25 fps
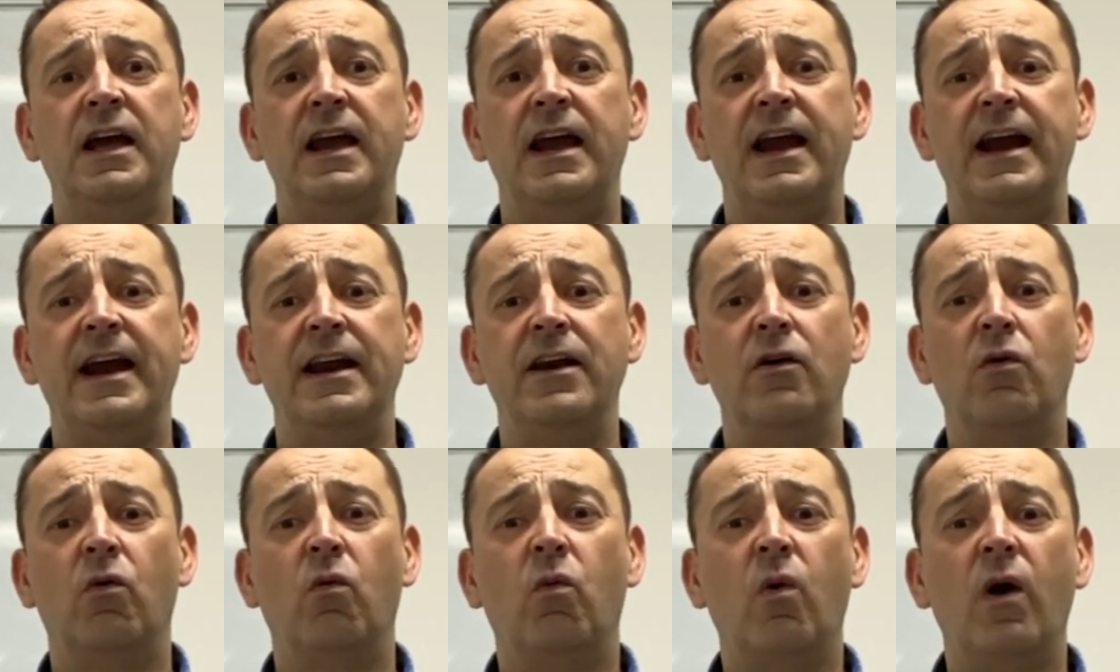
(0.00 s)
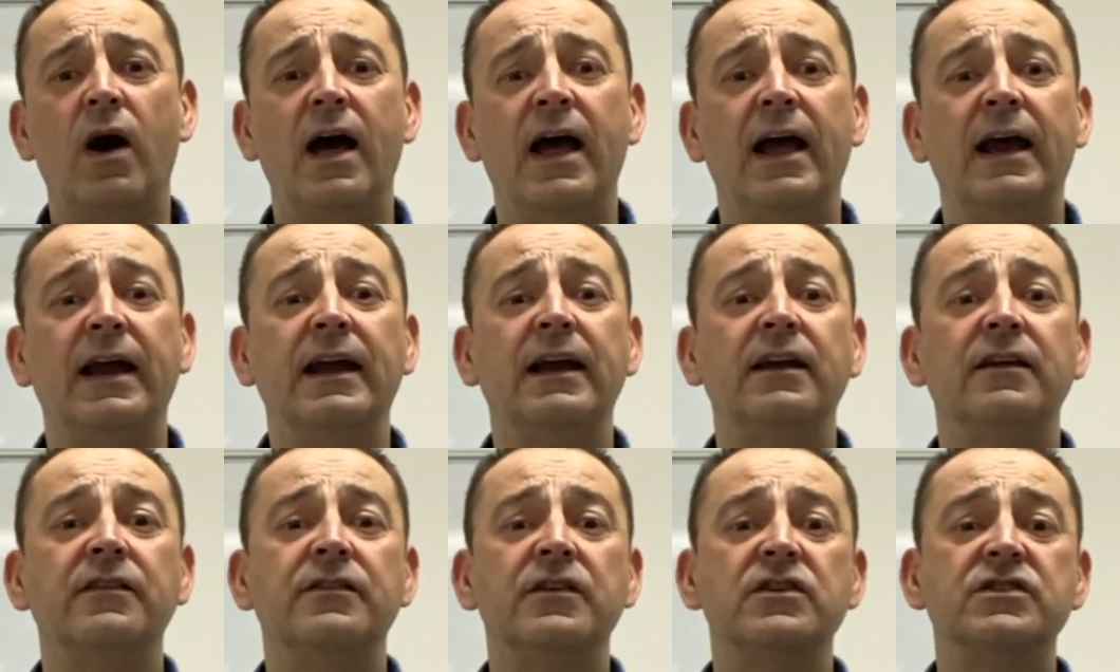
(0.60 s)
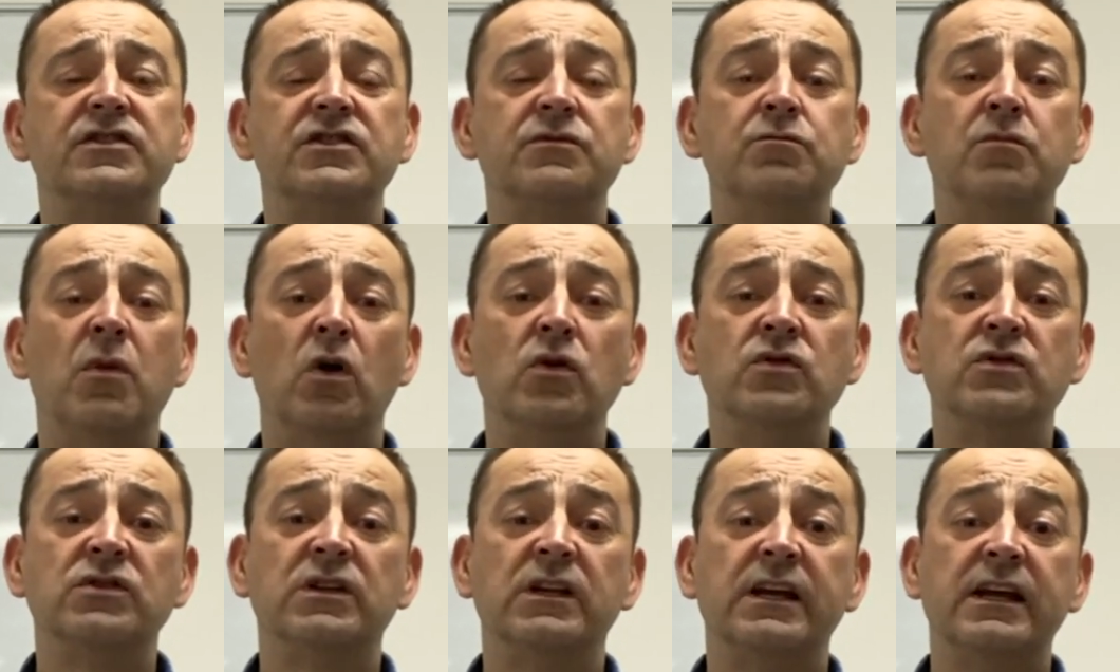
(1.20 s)
in a way that's
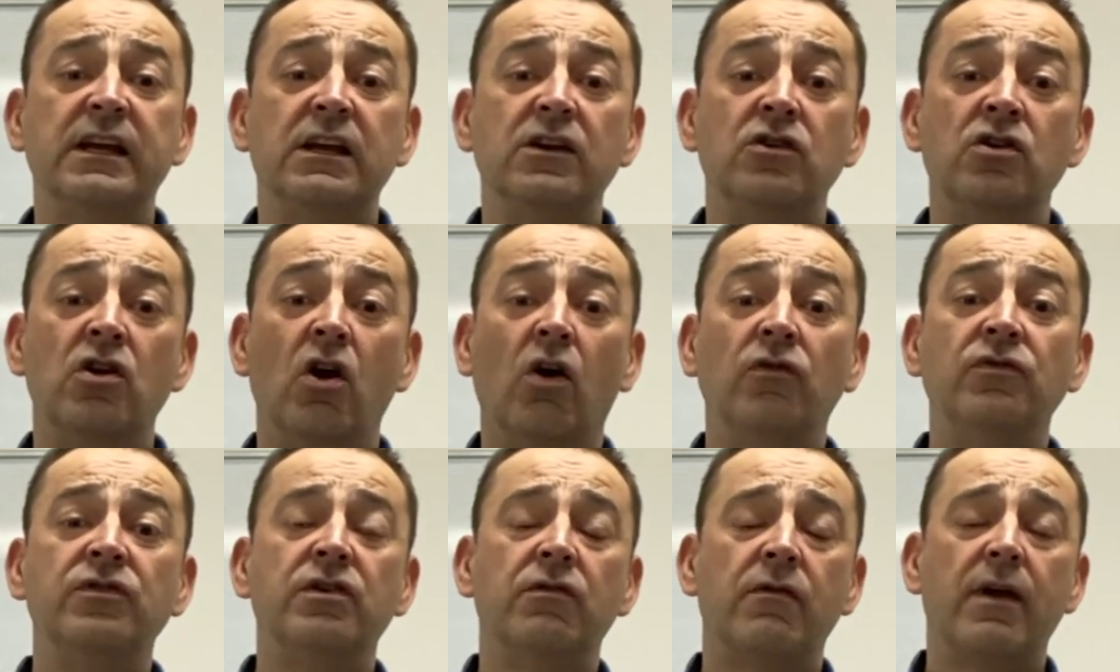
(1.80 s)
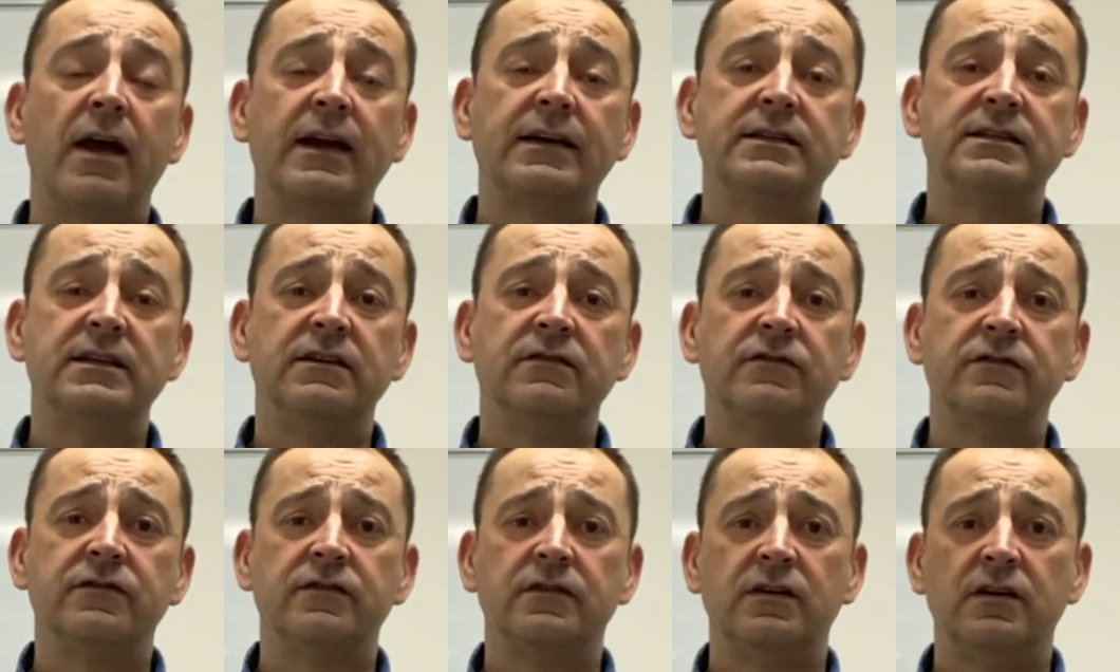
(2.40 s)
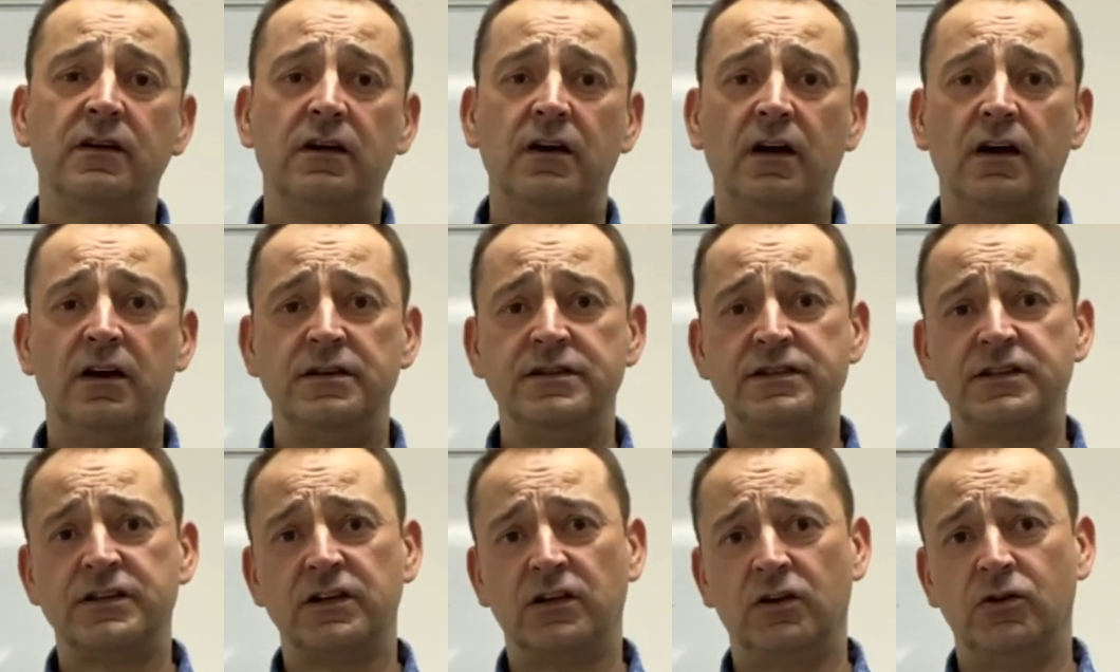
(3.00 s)
mostly non-directive and
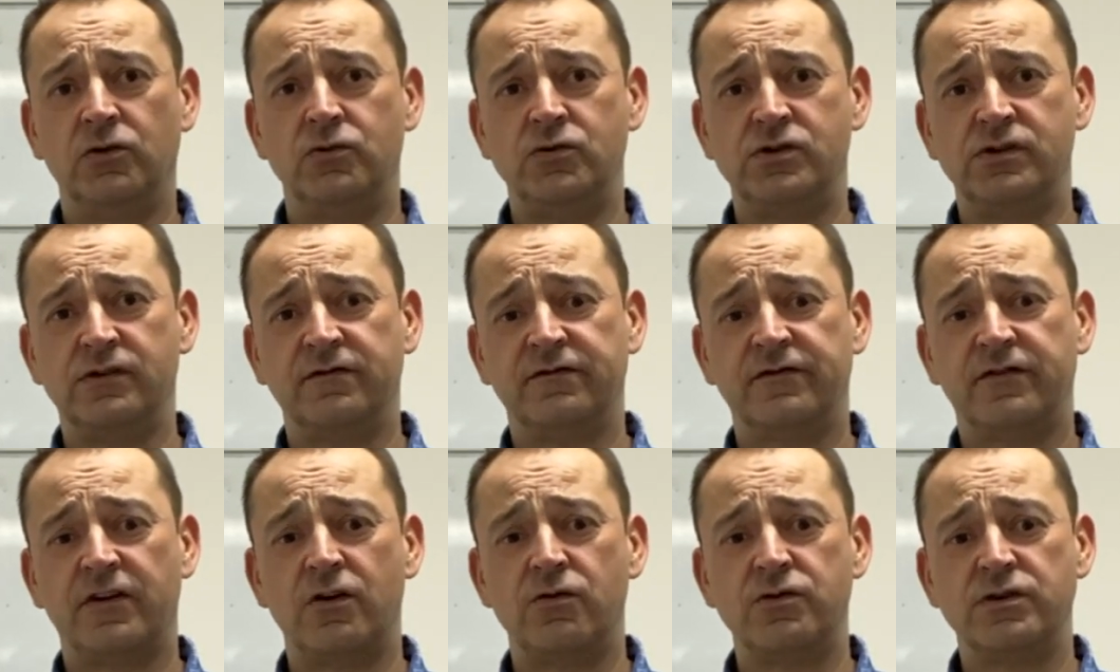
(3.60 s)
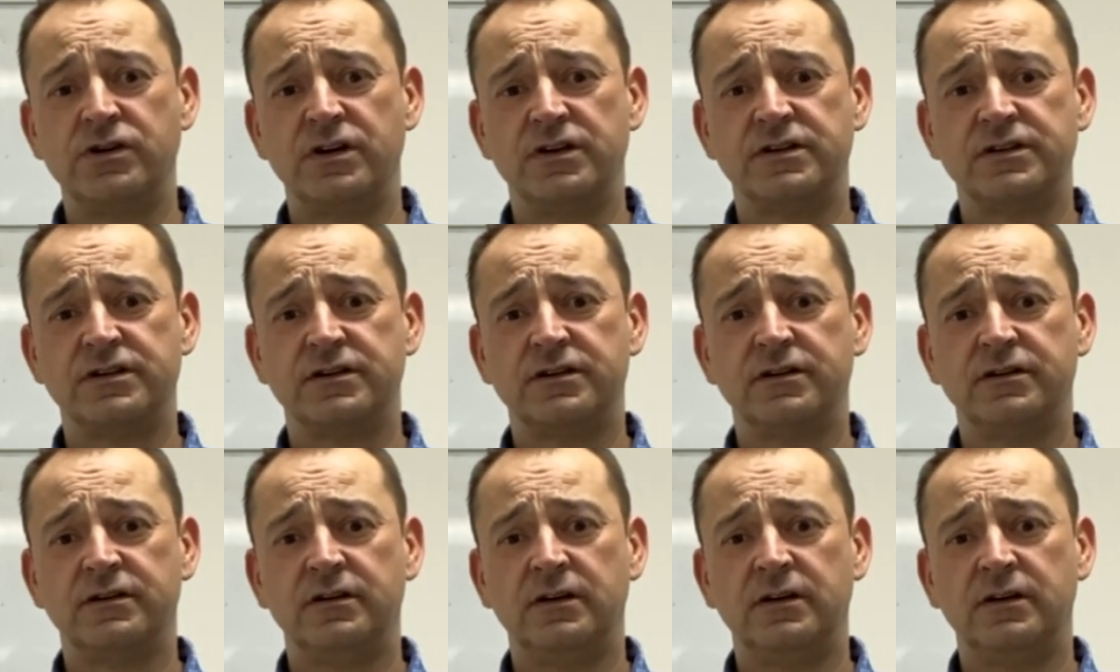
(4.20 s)
solution focused.